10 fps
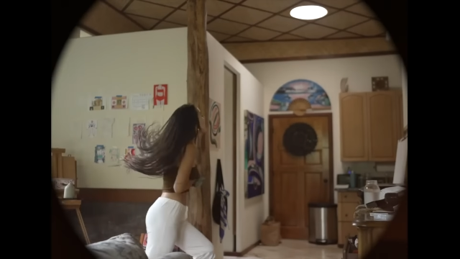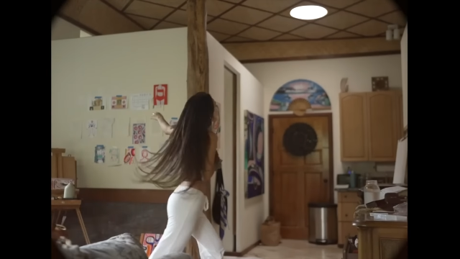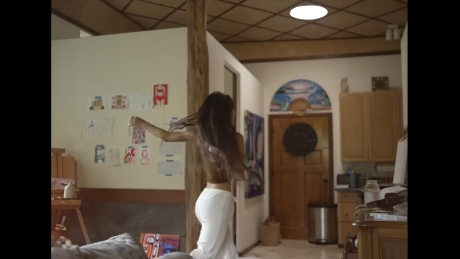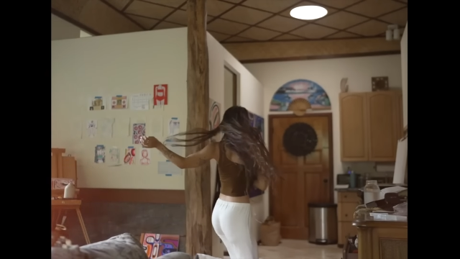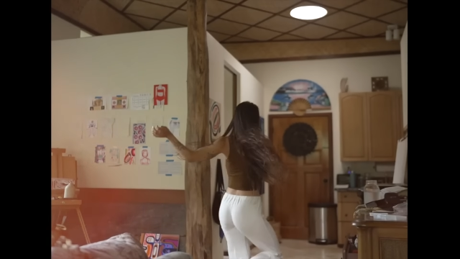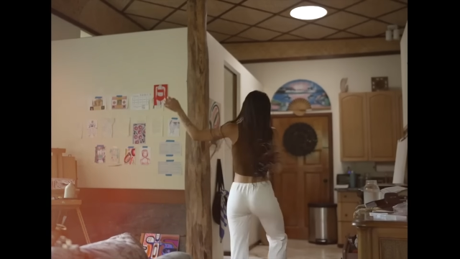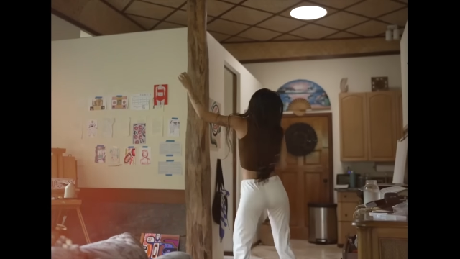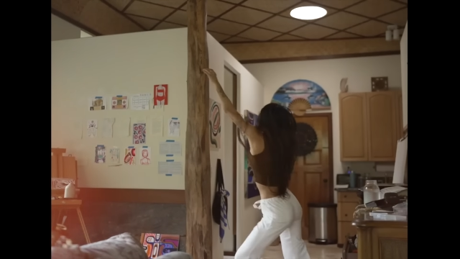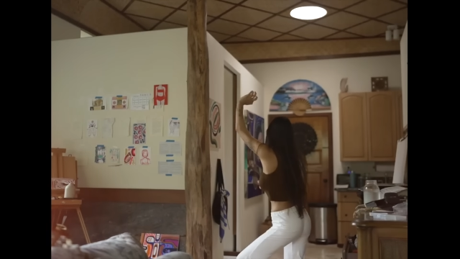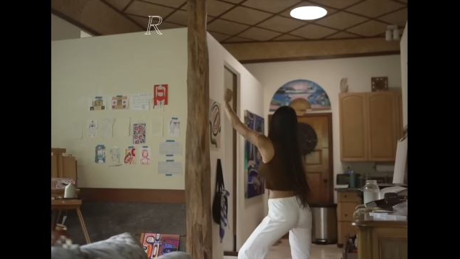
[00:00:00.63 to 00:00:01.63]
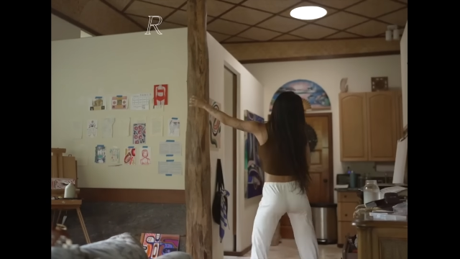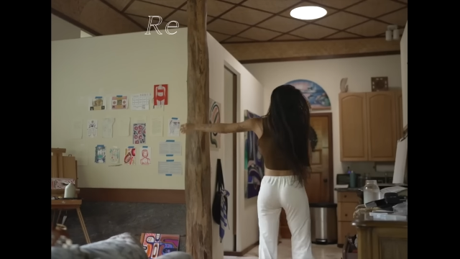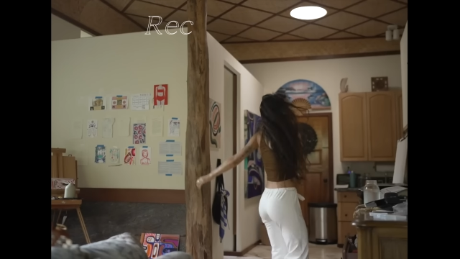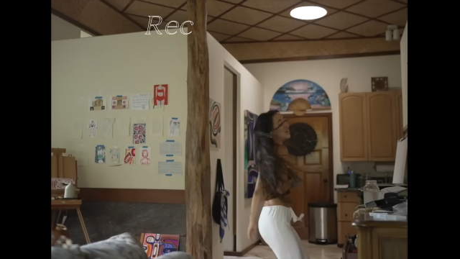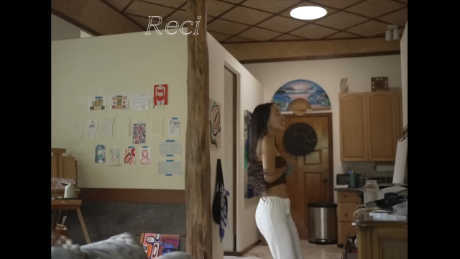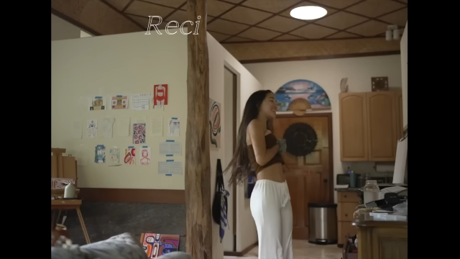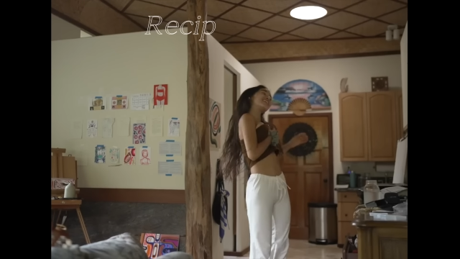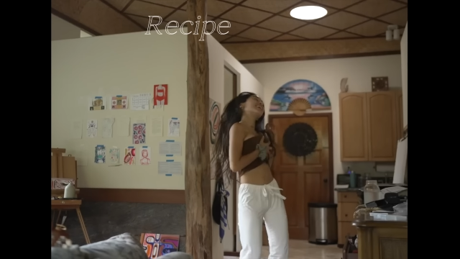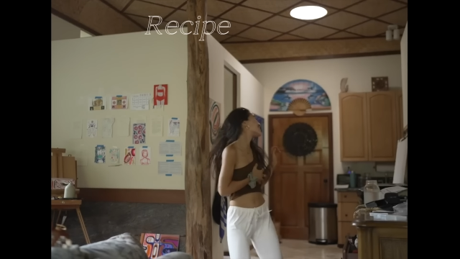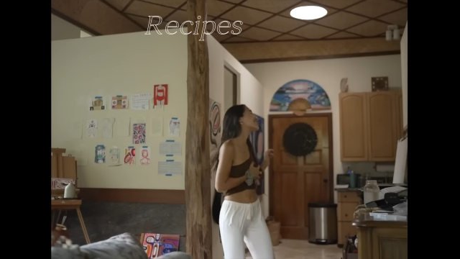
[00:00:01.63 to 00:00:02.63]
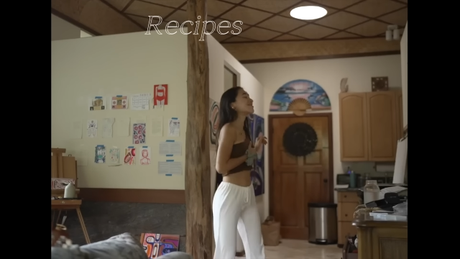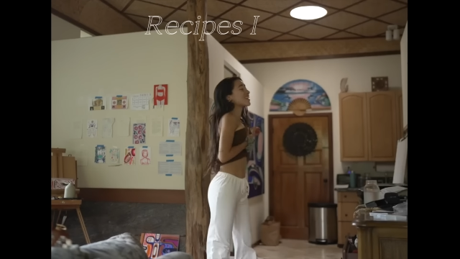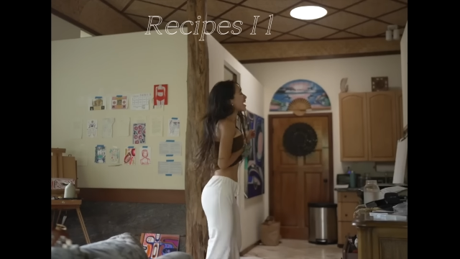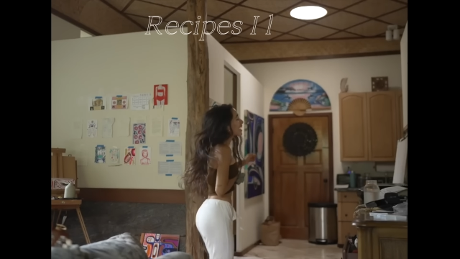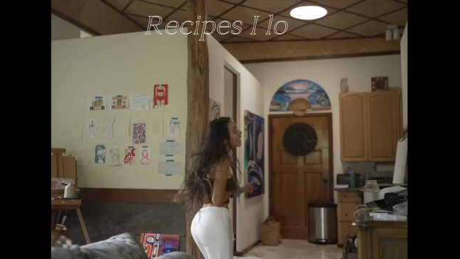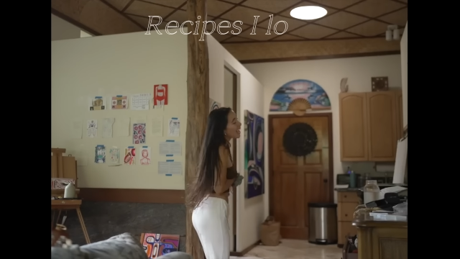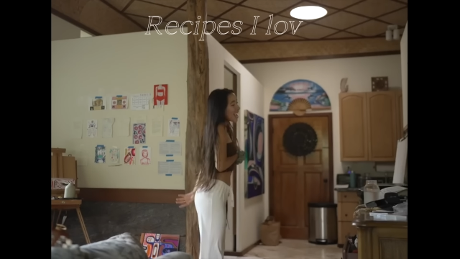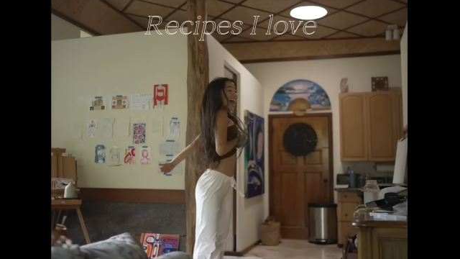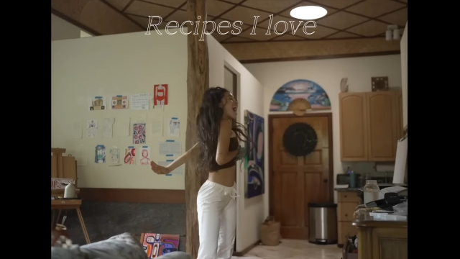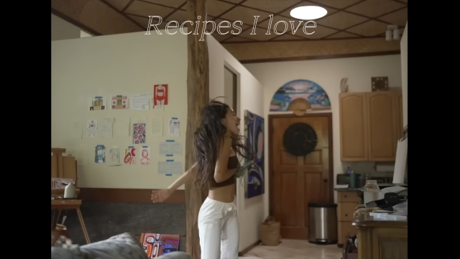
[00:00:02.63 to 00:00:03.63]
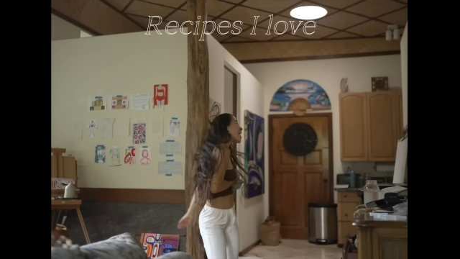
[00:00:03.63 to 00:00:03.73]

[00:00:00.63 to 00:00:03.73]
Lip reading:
No face is visible, so there are no lips to read.